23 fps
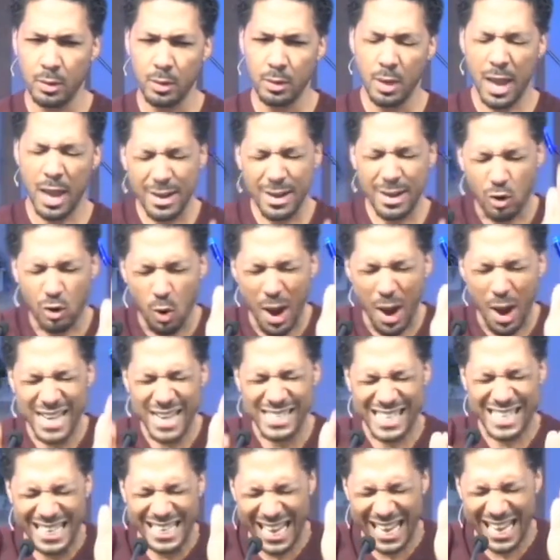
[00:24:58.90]
And
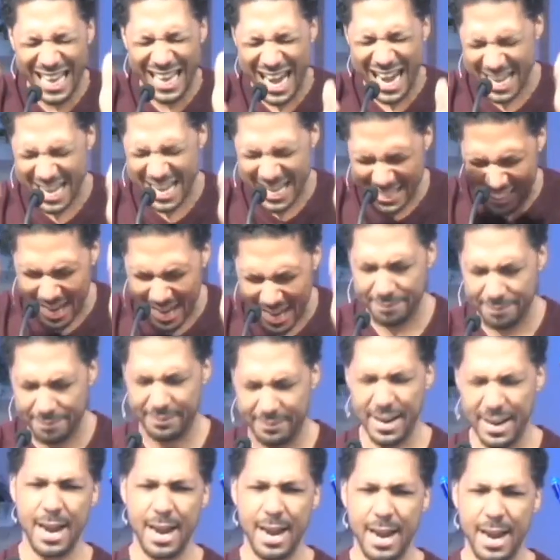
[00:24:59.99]
Christ, he laid his life
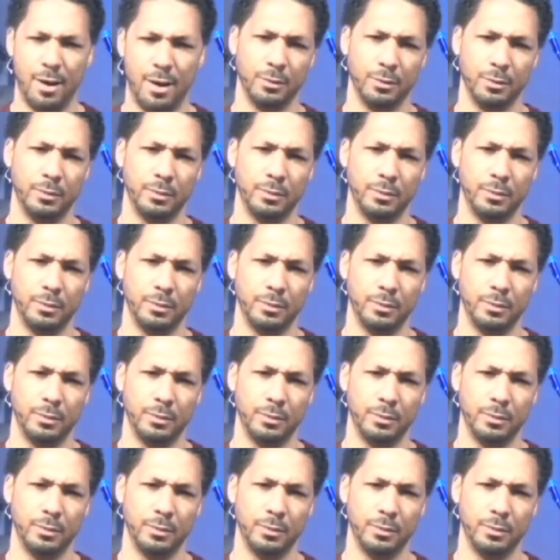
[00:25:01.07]
down